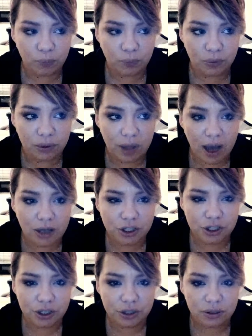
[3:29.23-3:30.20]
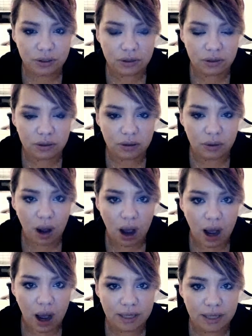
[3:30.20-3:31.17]
Last year
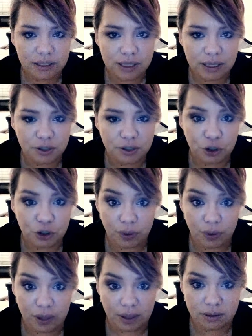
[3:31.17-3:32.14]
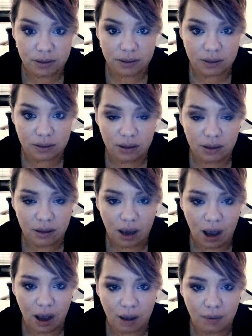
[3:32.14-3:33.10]
I did two things
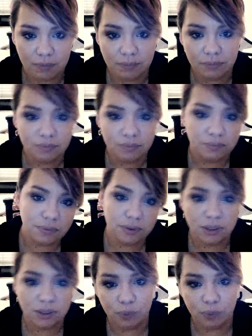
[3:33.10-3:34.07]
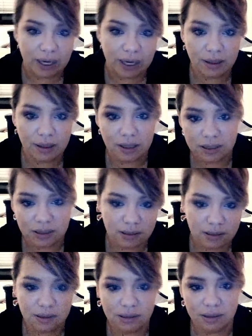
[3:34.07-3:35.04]
to bring in
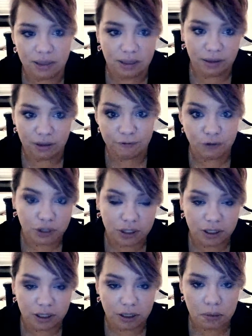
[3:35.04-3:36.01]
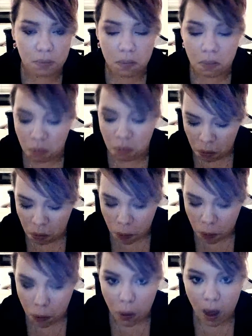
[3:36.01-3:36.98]
the first year.
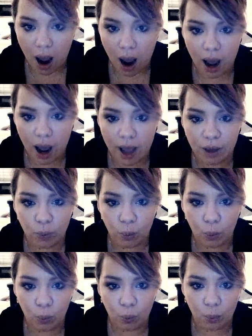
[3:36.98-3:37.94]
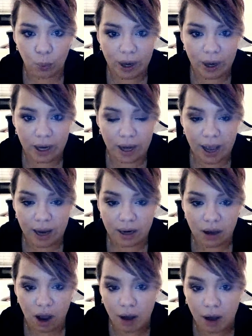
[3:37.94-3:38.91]
I went
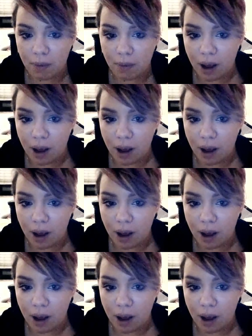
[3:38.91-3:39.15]
and got